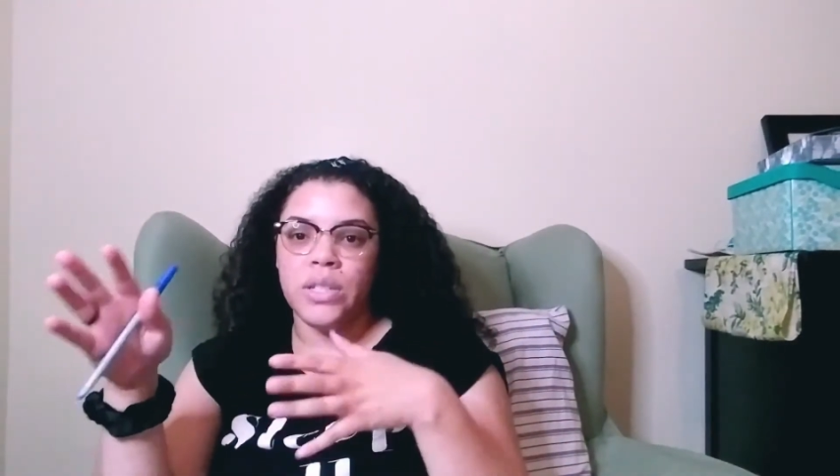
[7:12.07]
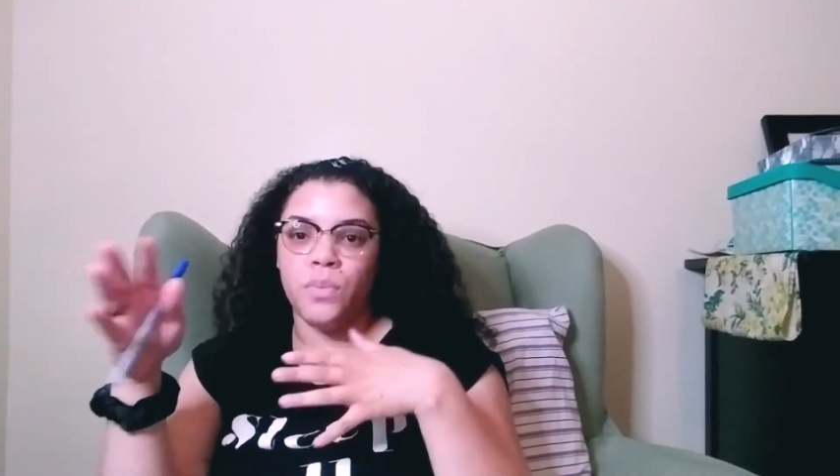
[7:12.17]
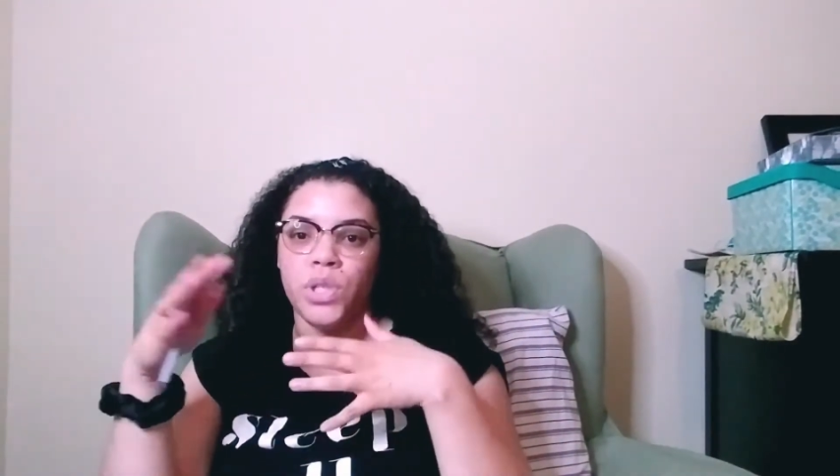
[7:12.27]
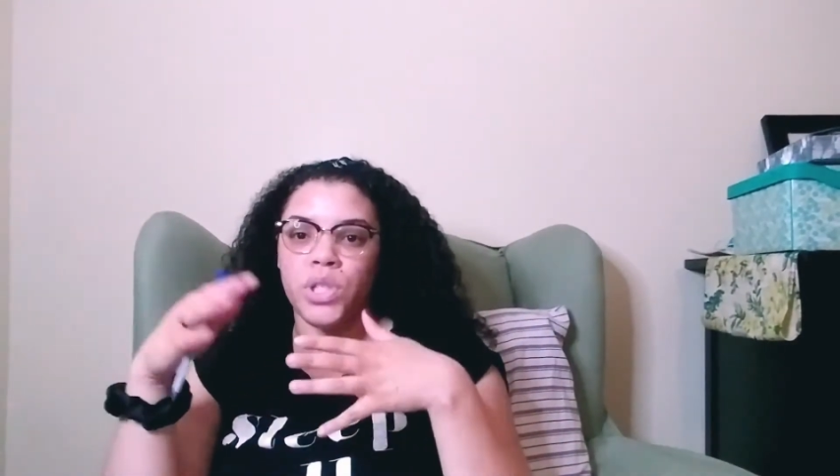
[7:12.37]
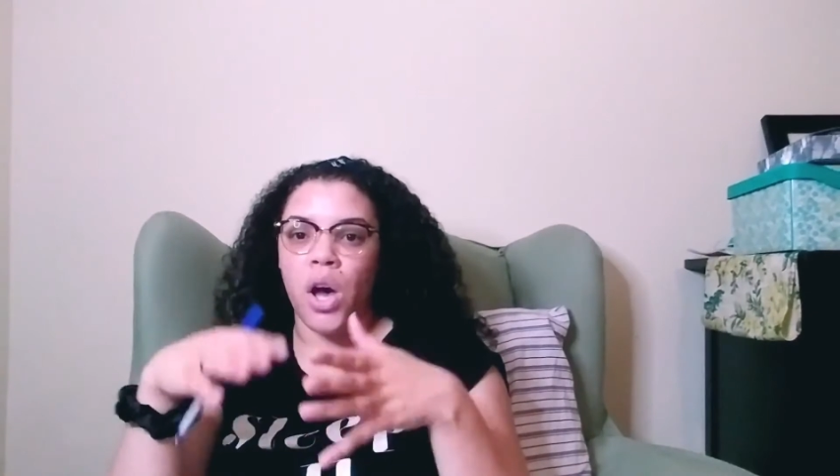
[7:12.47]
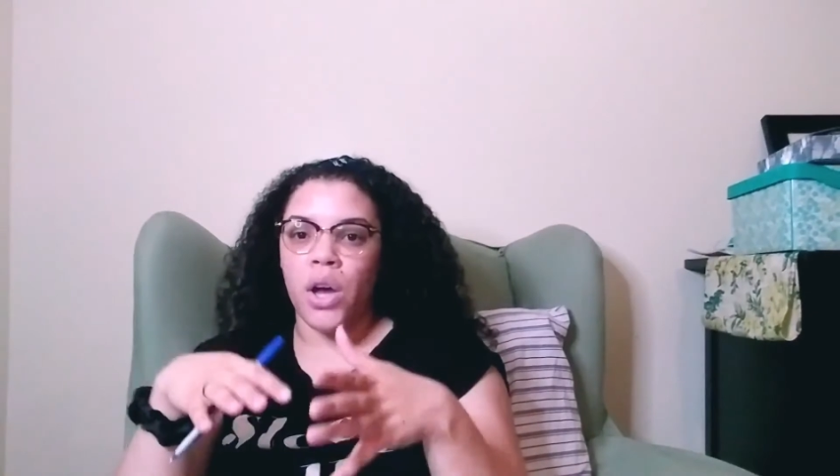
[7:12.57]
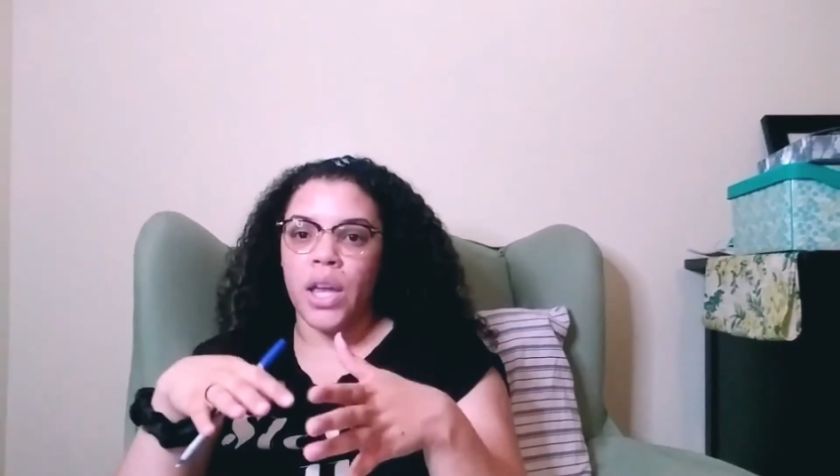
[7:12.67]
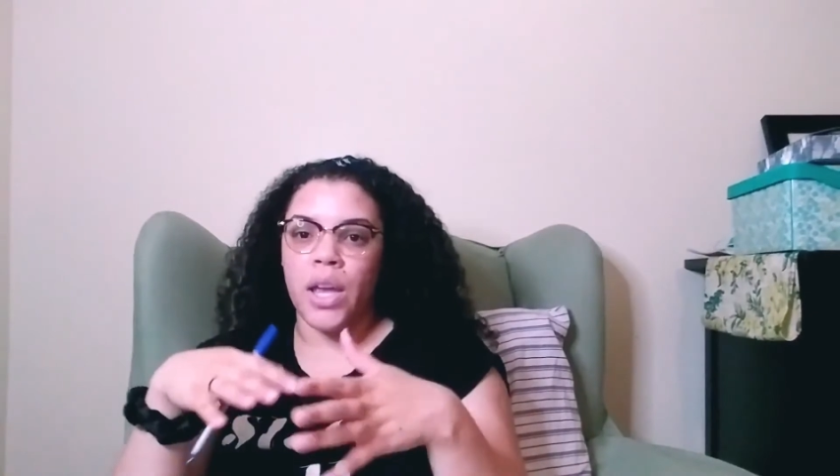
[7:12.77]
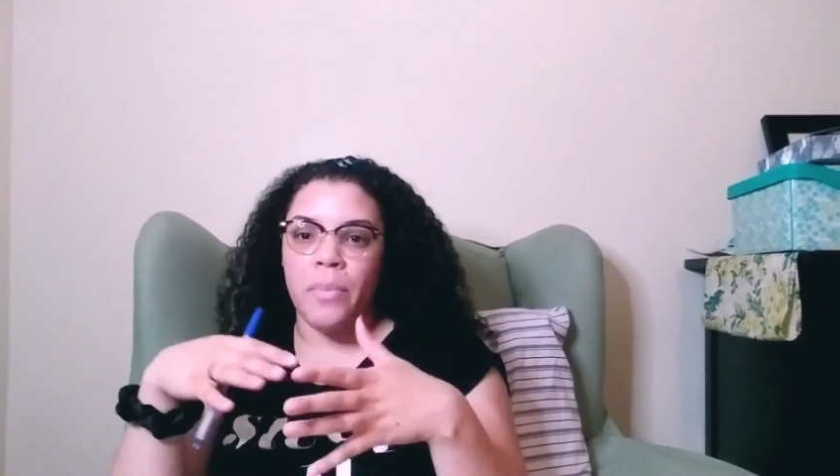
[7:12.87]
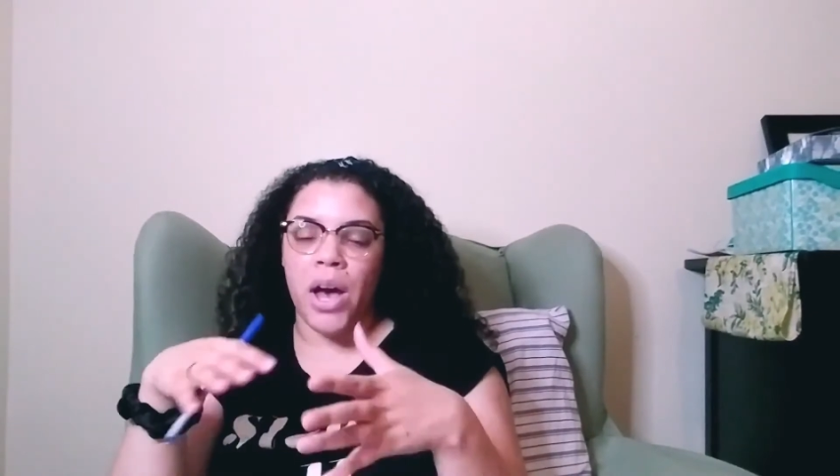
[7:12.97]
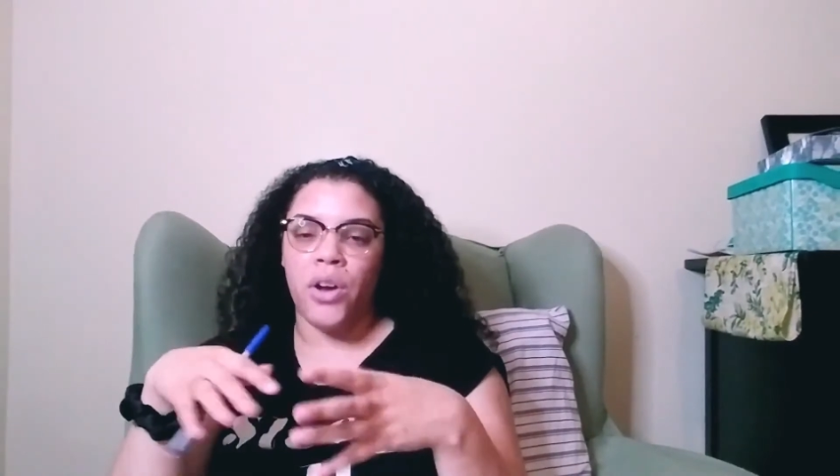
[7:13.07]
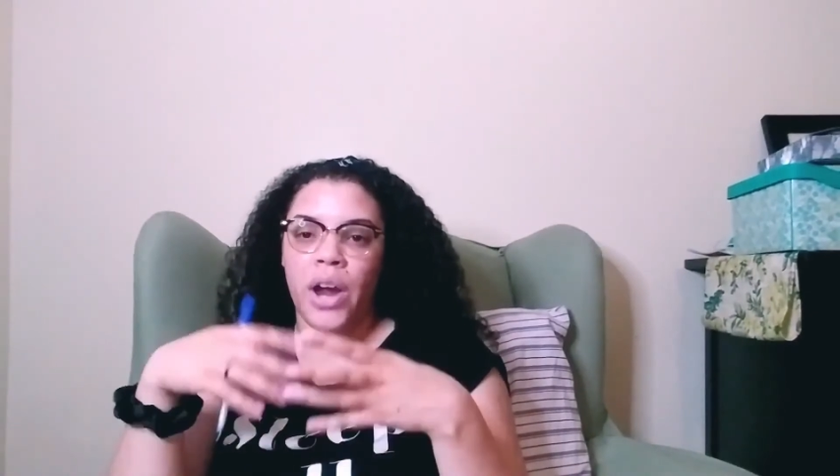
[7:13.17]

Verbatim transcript: were talking about her